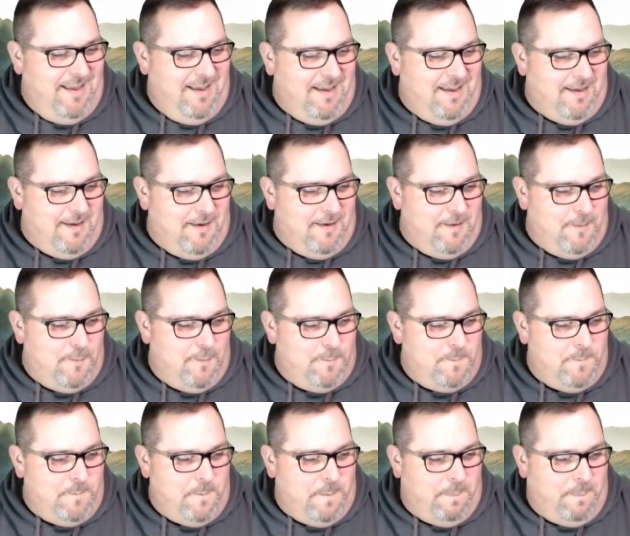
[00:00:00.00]

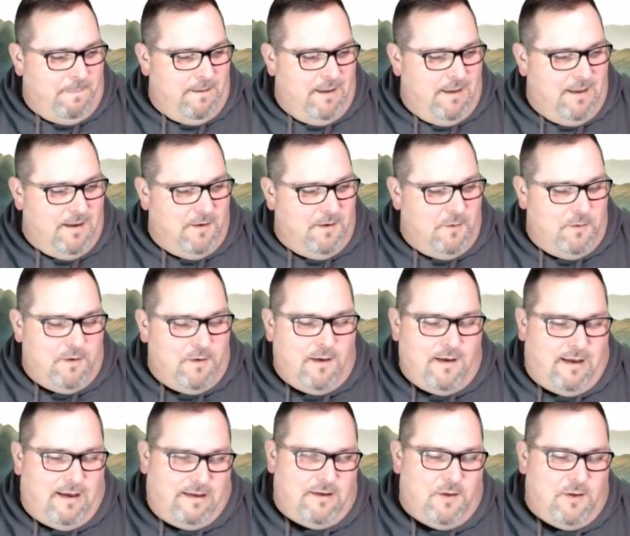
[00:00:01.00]
Um,
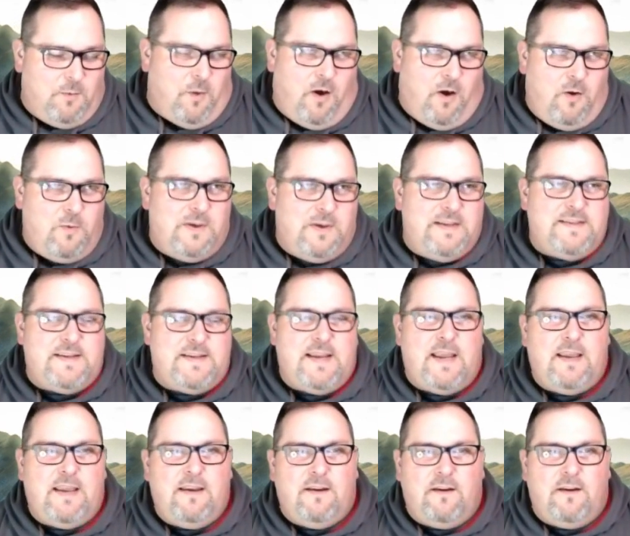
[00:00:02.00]
you always
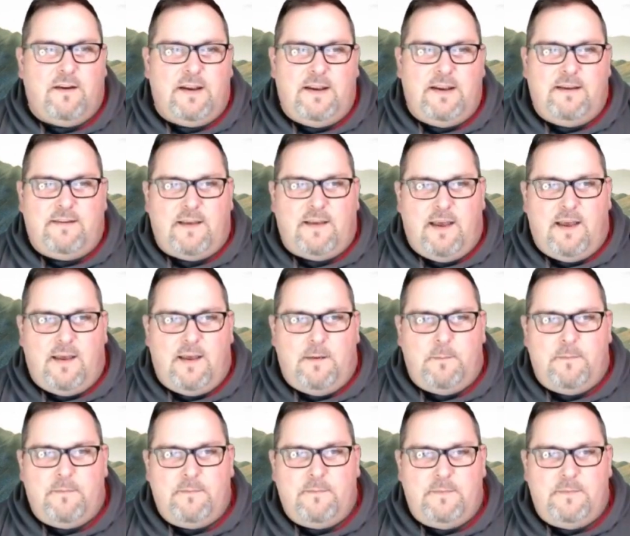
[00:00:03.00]
hear
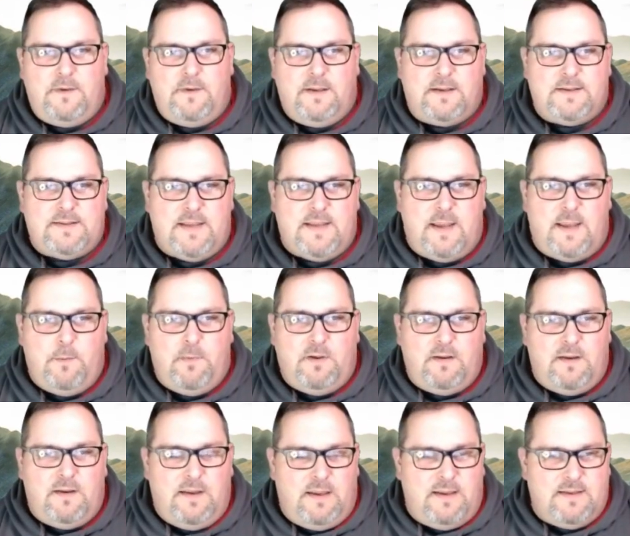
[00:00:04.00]
anytime Nick
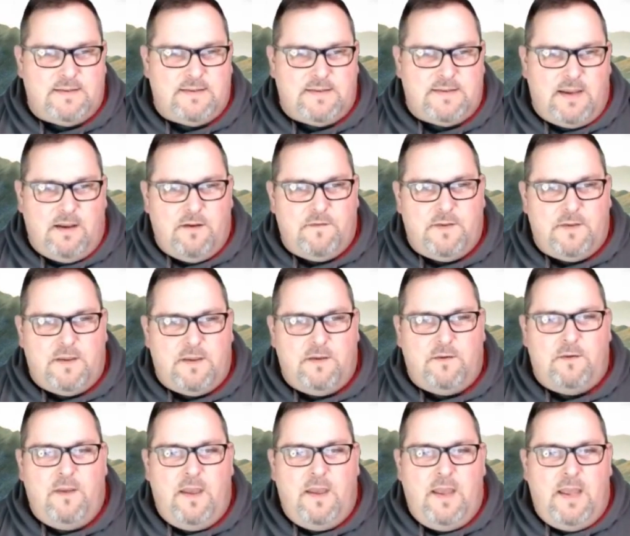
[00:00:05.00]
Saban is
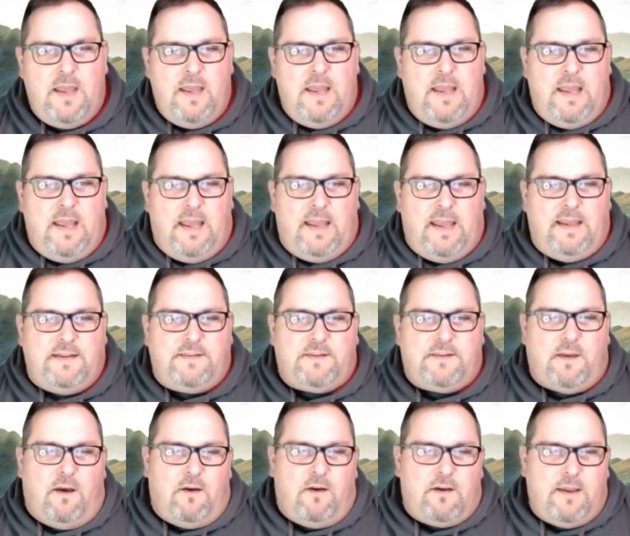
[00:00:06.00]
interviewed, he's
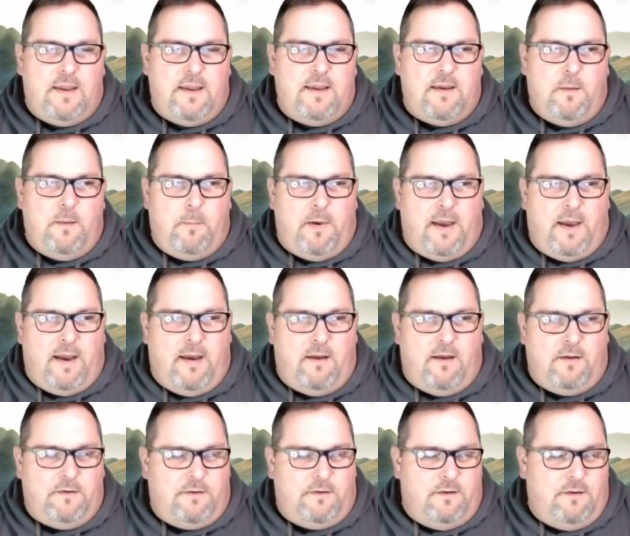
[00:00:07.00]
talking
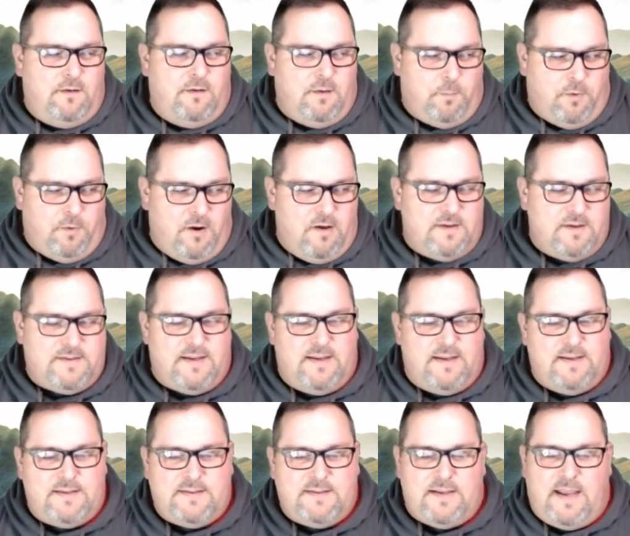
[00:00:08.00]
about the
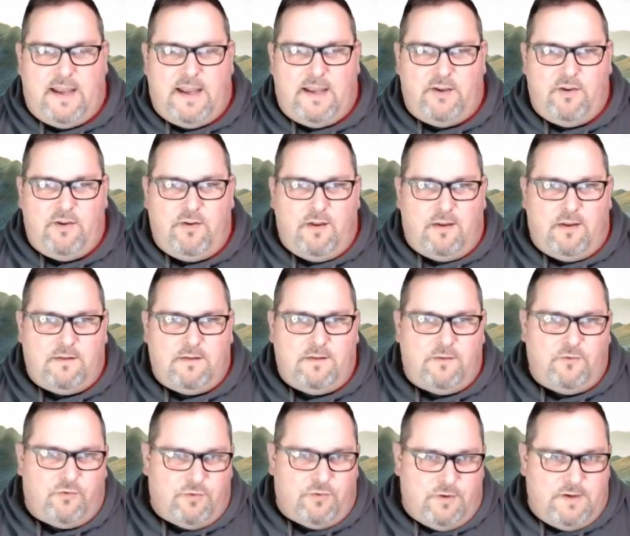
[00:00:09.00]
process, and you got to
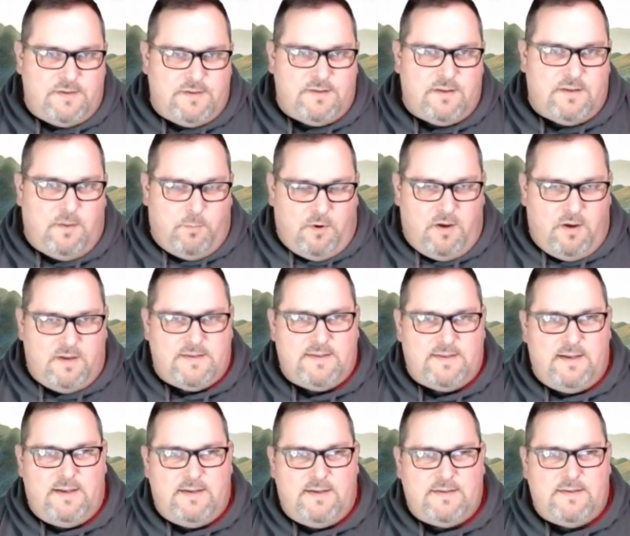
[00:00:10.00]
trust the
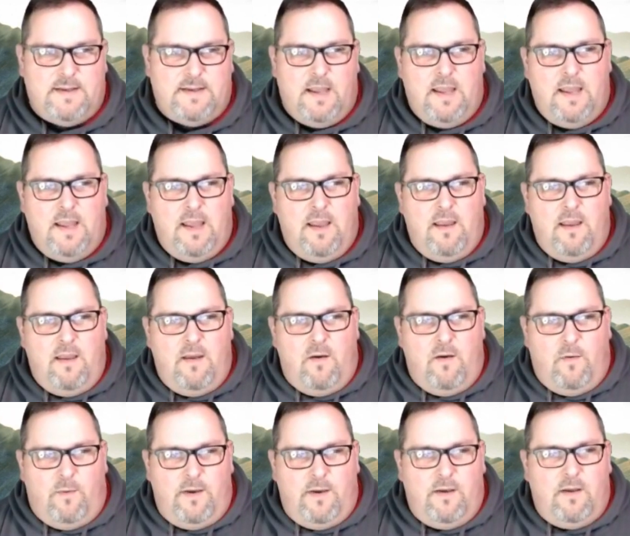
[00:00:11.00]
process.
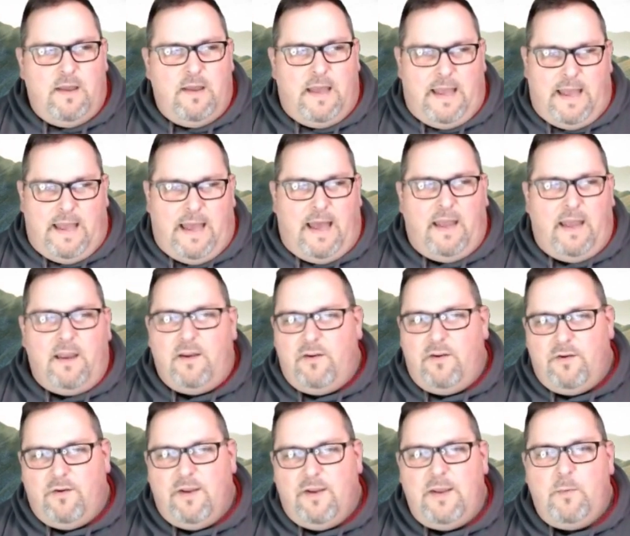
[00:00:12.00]
Well, I
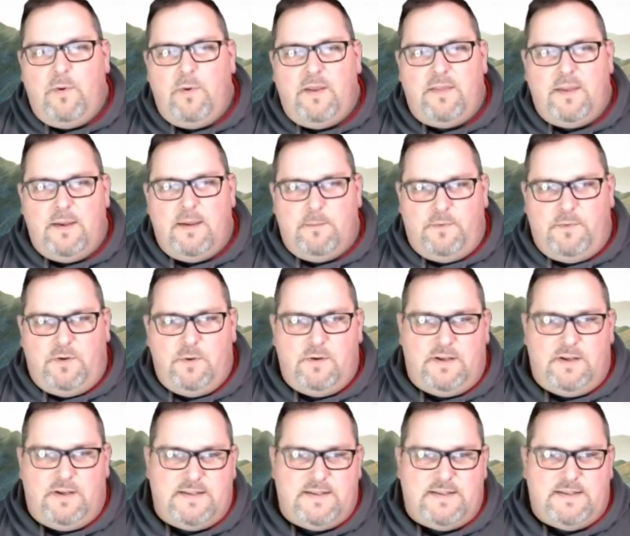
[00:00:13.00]
agree with him to
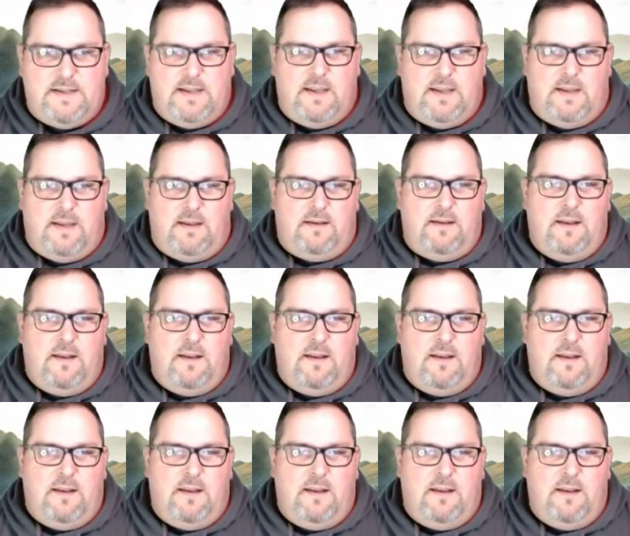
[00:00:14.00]
an extent,